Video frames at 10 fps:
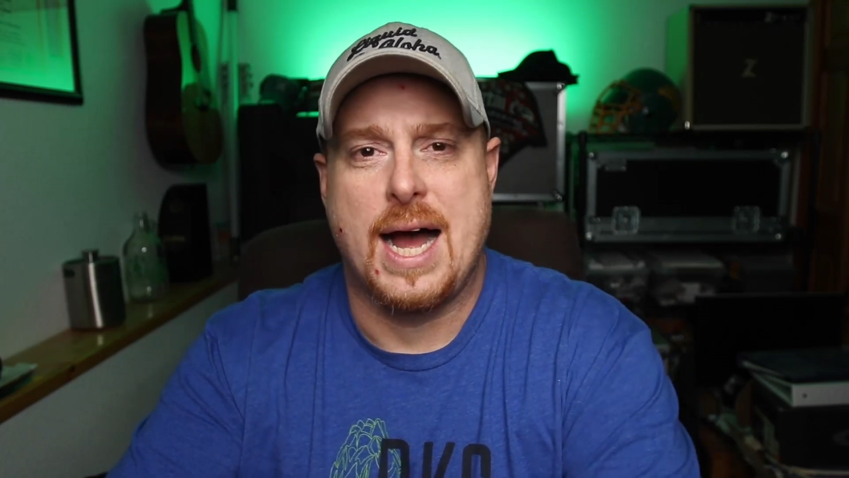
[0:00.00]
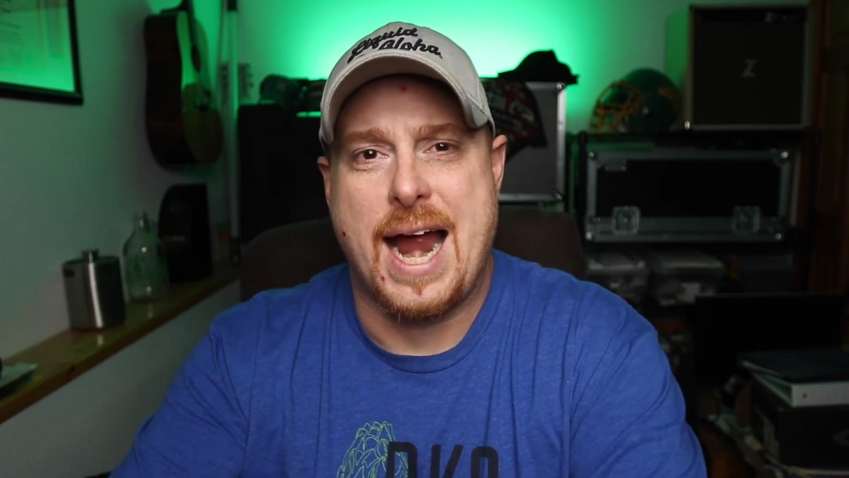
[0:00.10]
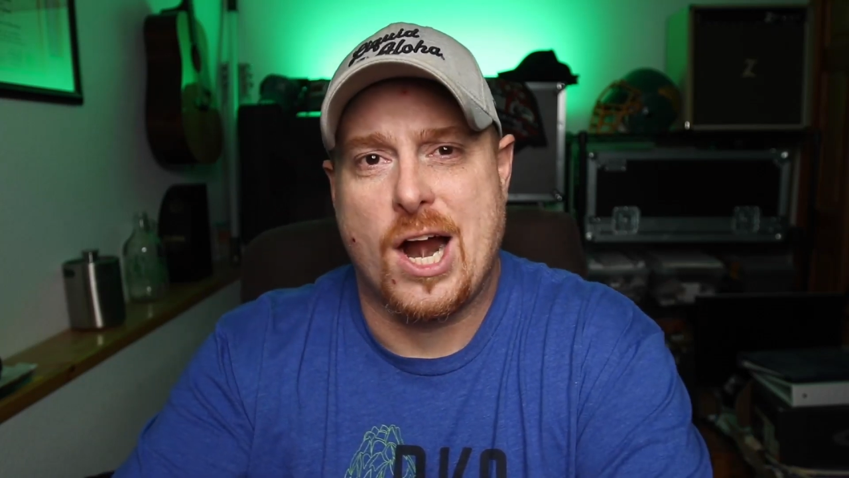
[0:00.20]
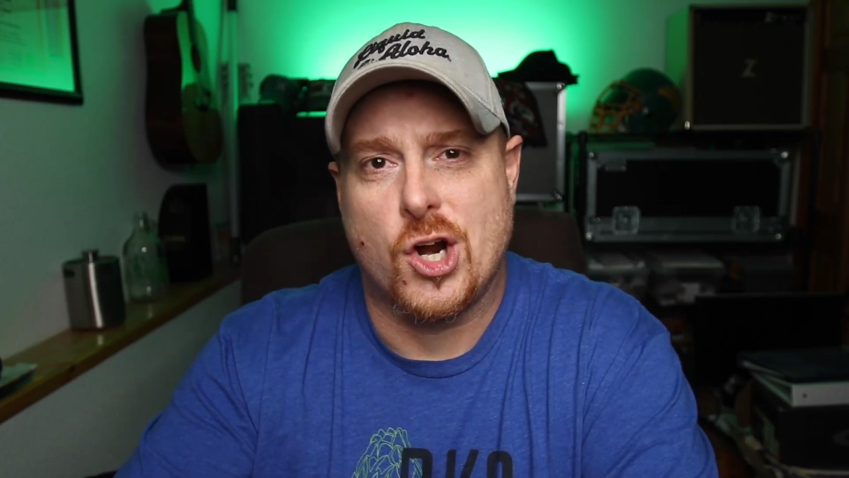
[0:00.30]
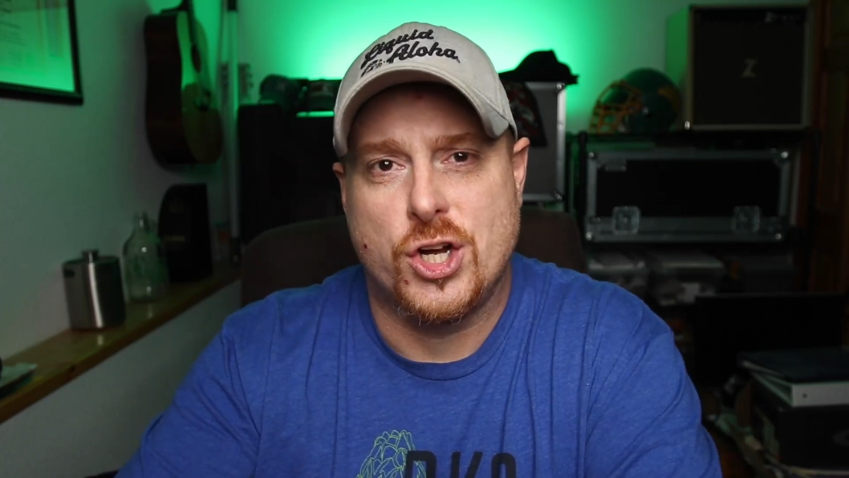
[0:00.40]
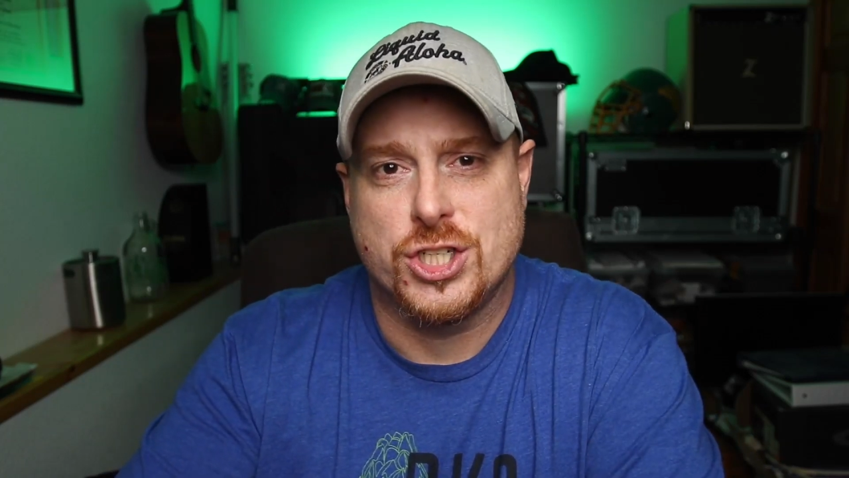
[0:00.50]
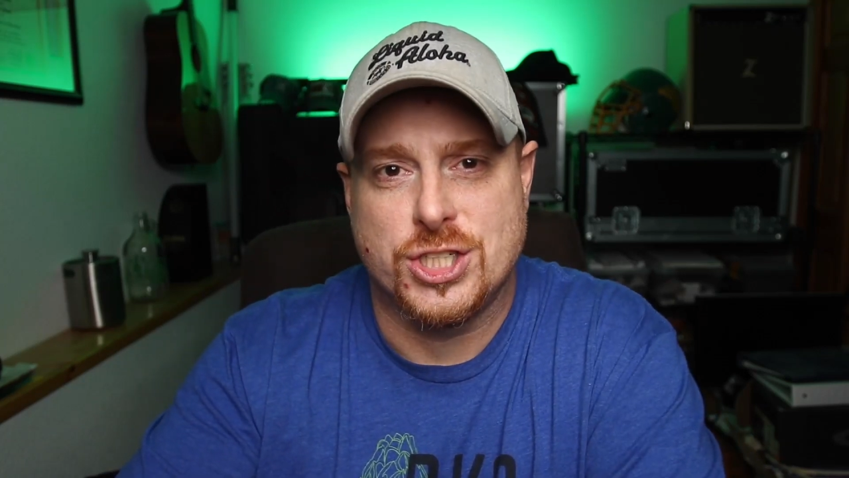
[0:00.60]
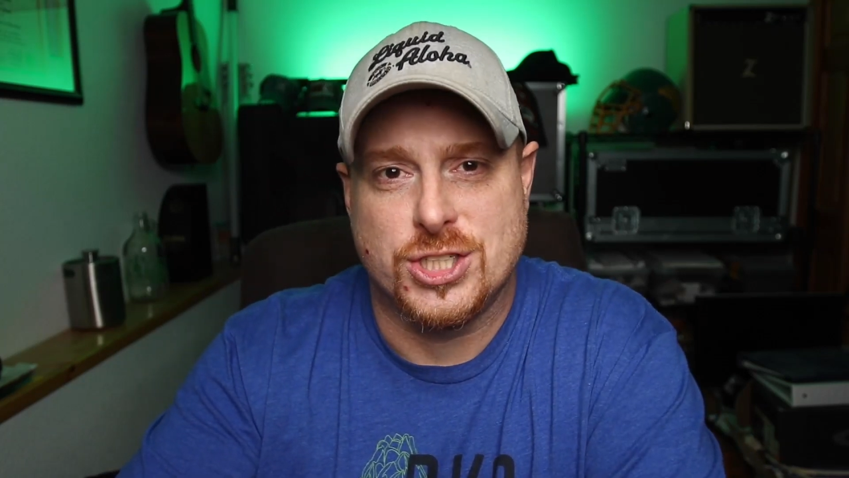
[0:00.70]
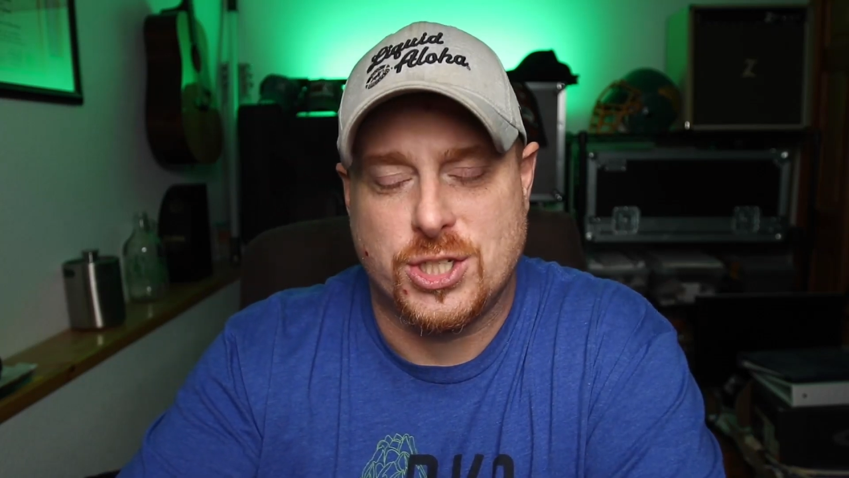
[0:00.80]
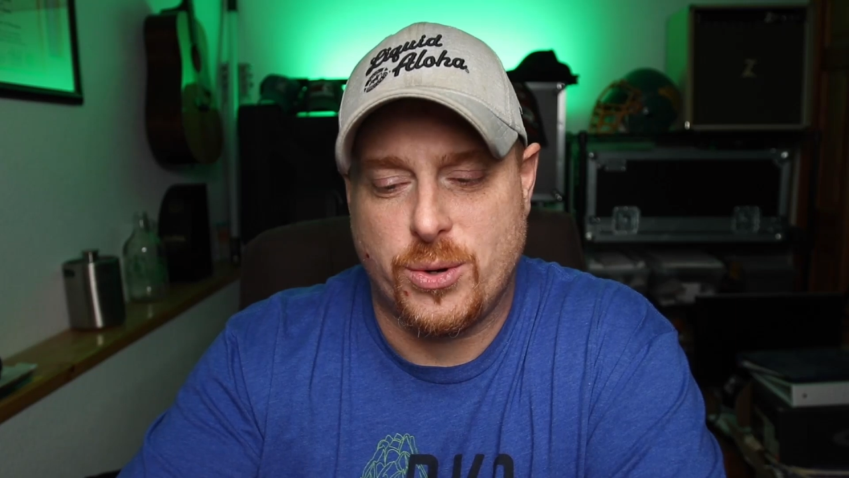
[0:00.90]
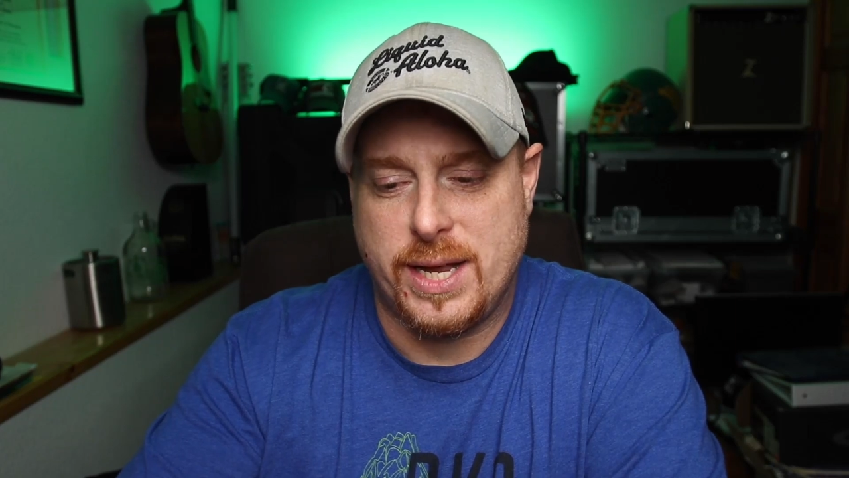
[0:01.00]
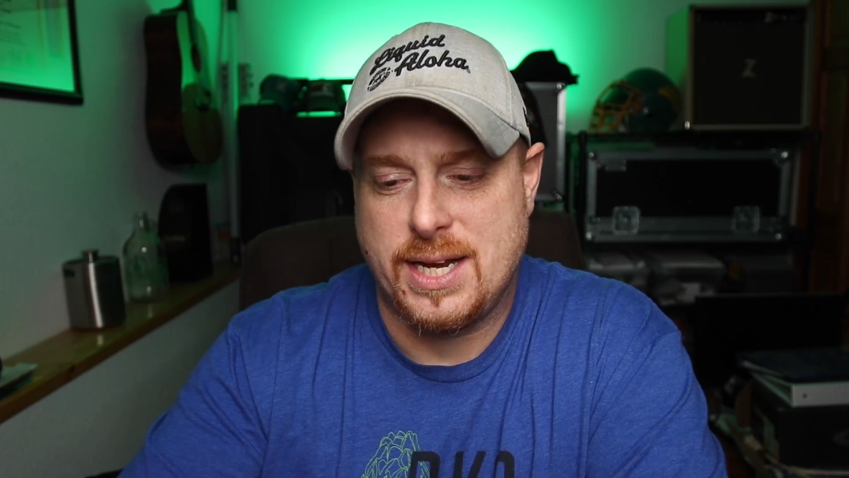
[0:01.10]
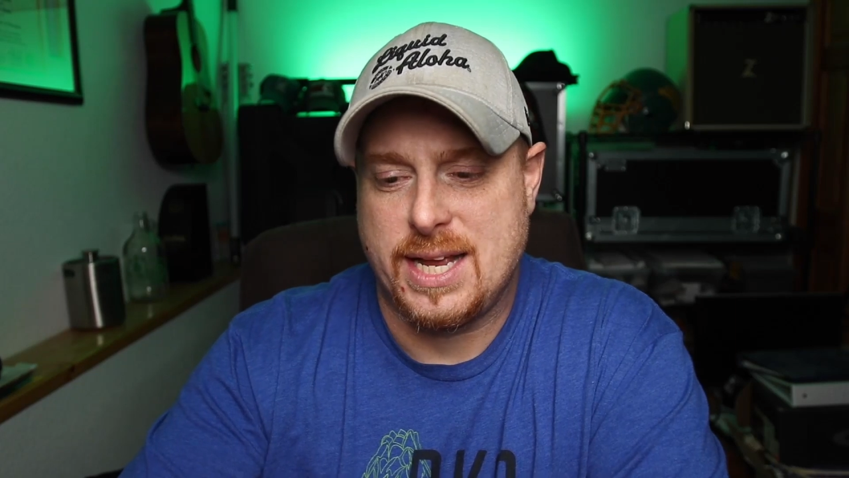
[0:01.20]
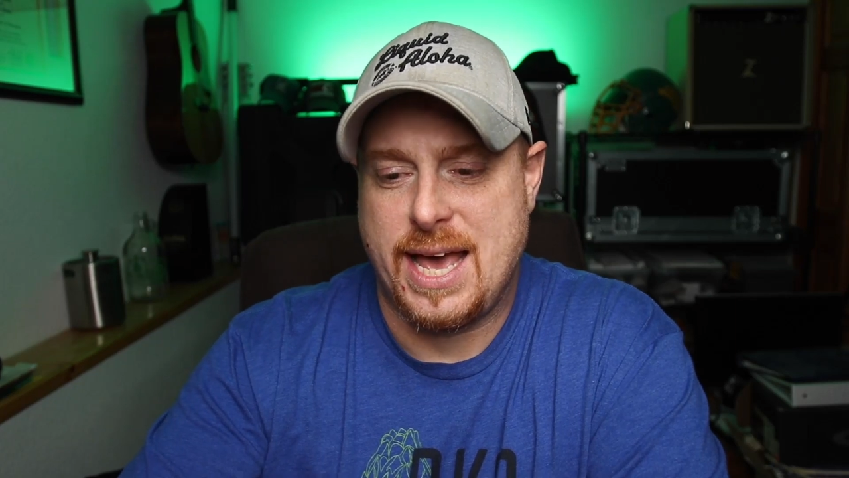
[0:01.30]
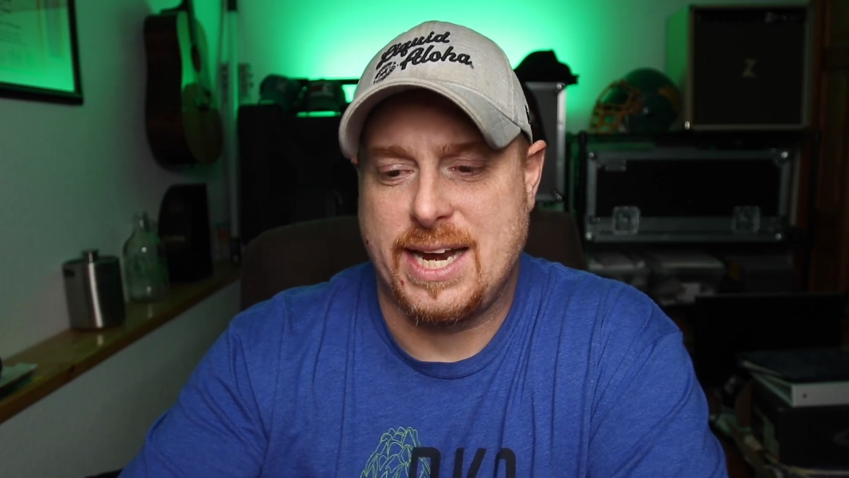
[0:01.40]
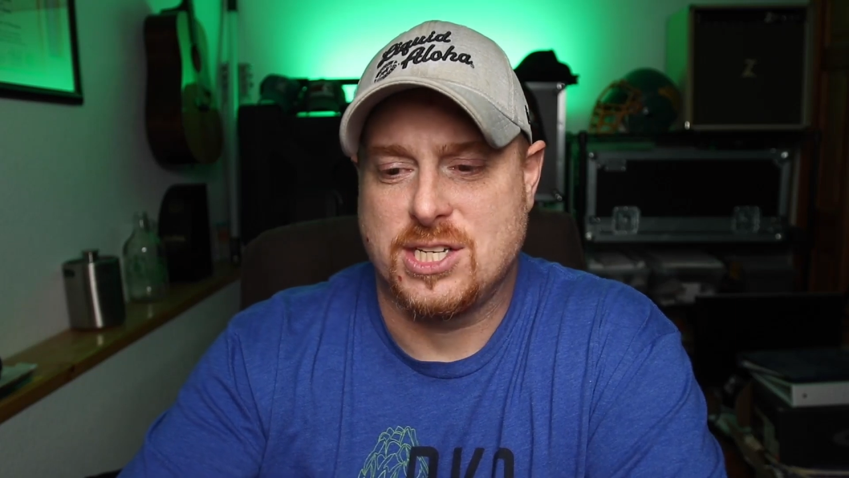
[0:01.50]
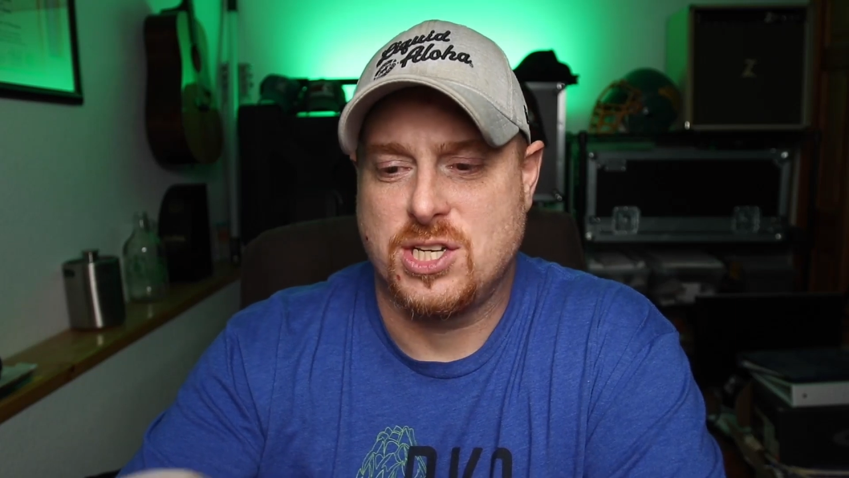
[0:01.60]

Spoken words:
air cushion to it, and it's